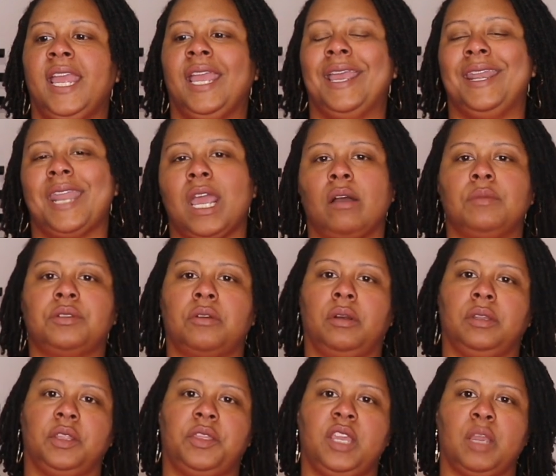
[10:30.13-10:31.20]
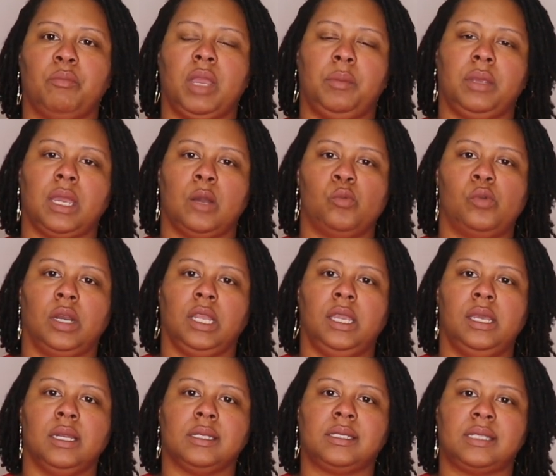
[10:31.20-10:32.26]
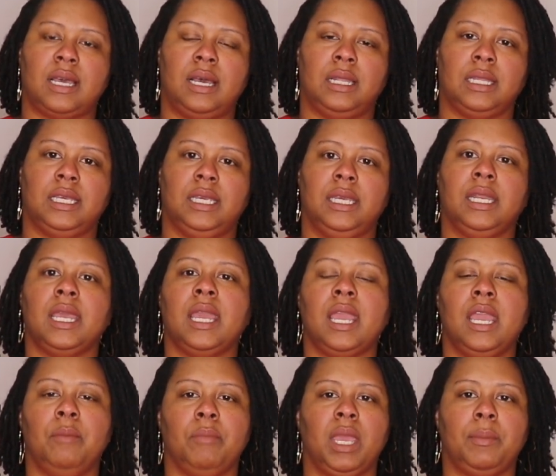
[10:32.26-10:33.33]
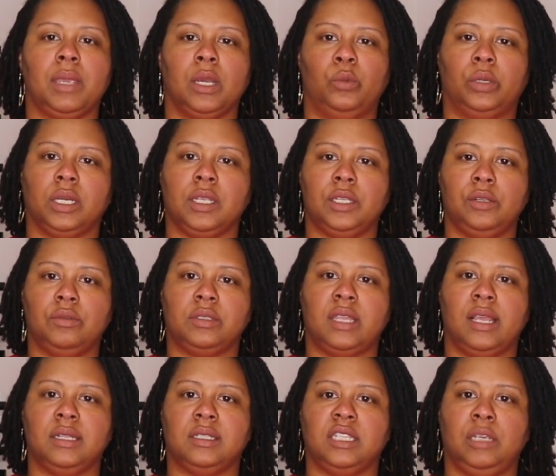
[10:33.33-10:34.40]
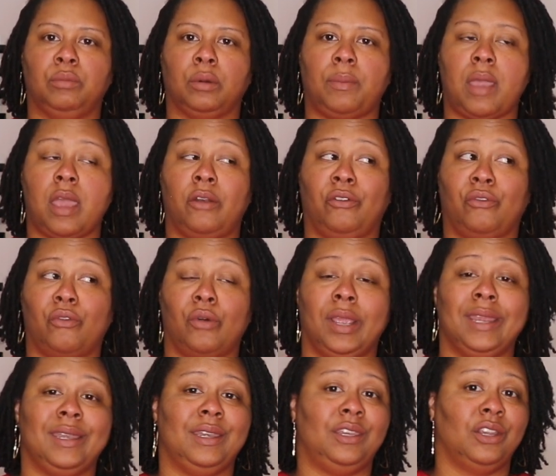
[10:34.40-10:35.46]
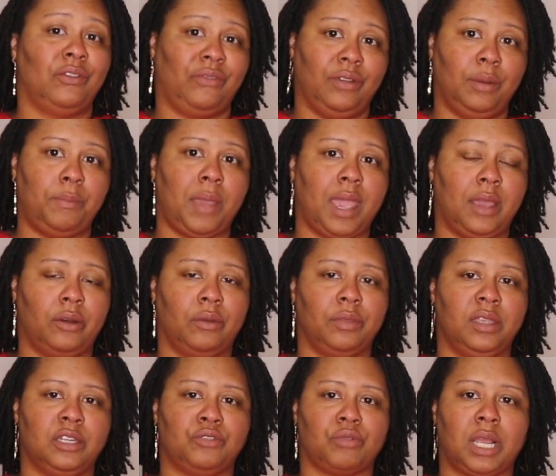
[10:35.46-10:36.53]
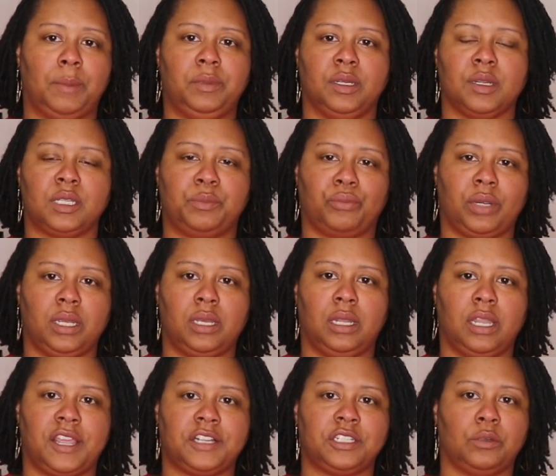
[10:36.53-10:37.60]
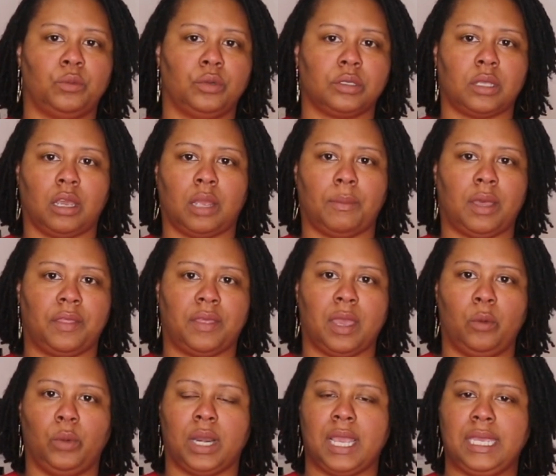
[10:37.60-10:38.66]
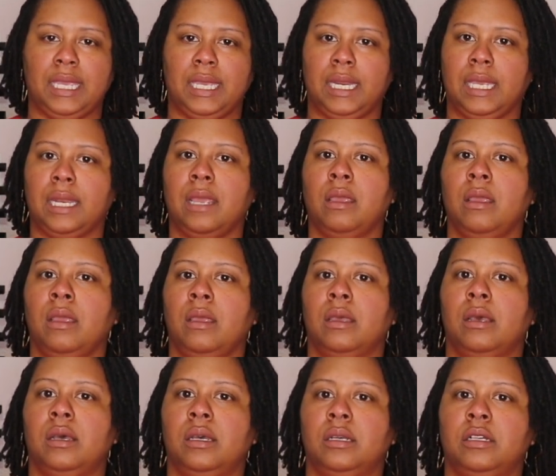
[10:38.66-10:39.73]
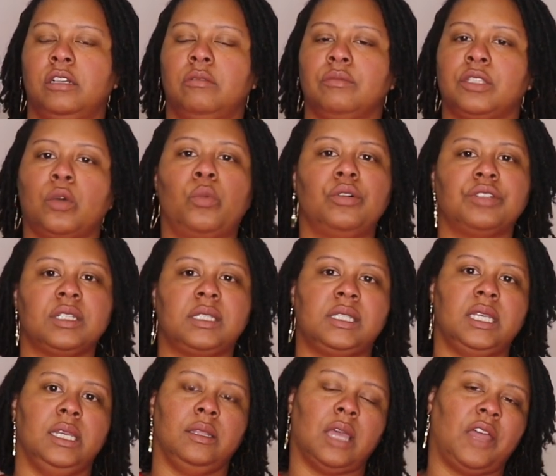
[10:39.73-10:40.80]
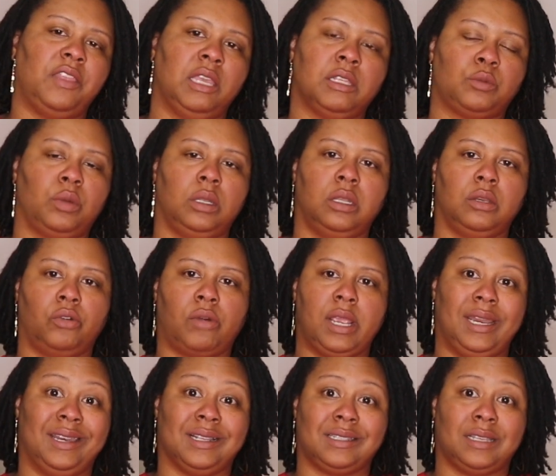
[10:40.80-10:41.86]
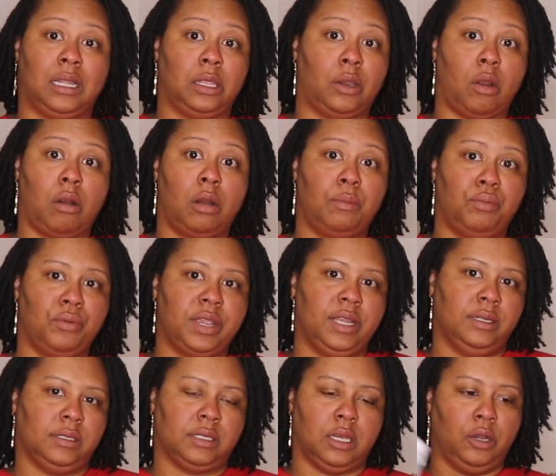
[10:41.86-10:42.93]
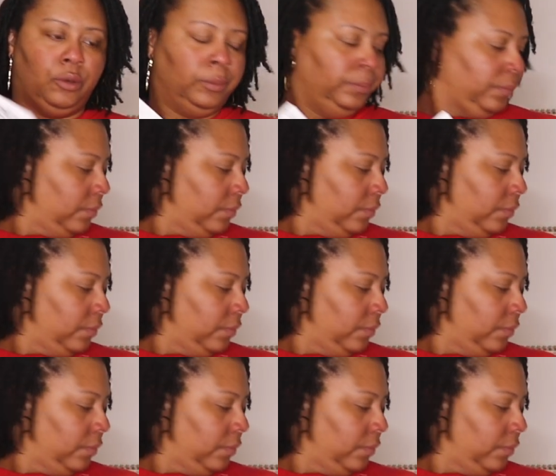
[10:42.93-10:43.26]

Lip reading: And now I'm starting to think maybe I want it in a solid, and maybe I want to use that zebra pattern for a different pattern that dropped in the spring collection. We'll talk about that when I get it. So we'll just see. I think this would look great in a solid R print, so